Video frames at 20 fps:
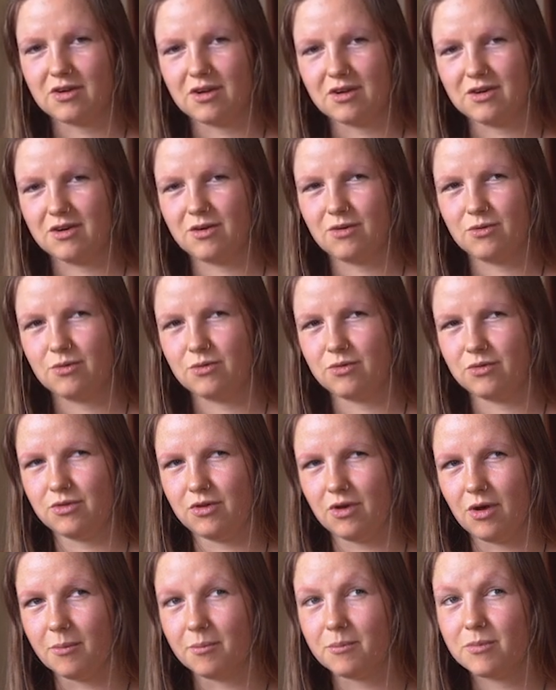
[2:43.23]
I don't
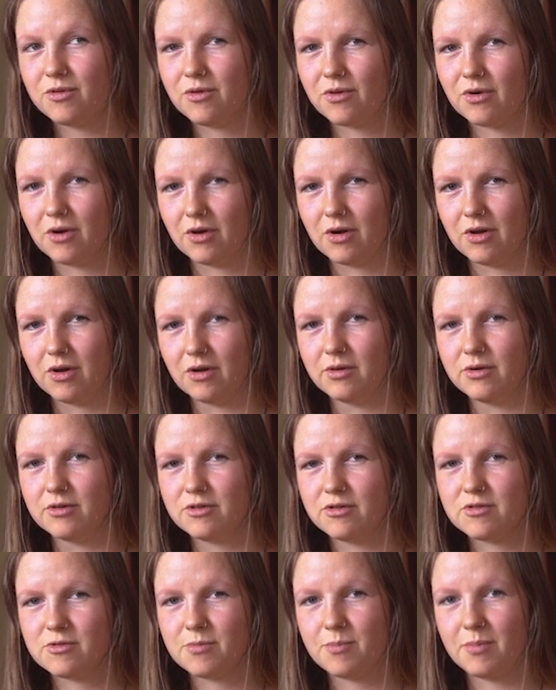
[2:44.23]
jump to
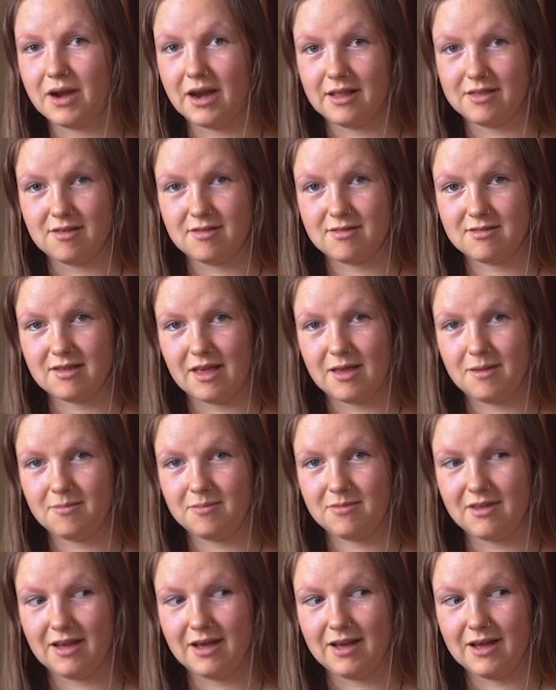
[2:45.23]
conclusions, but at the same
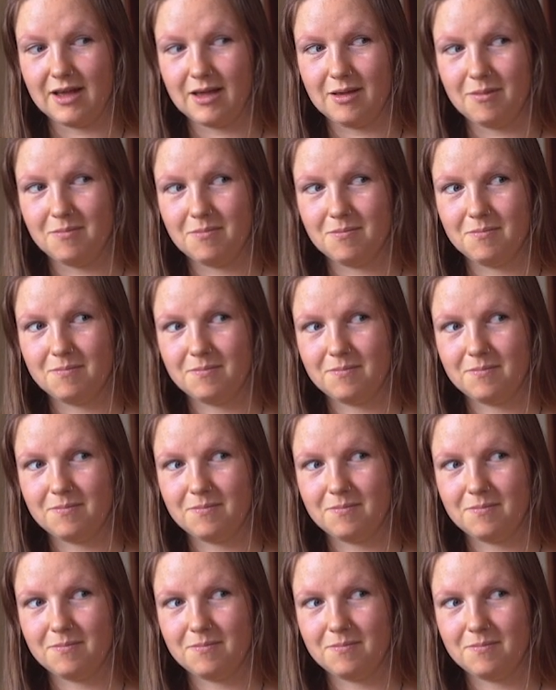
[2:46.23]
time,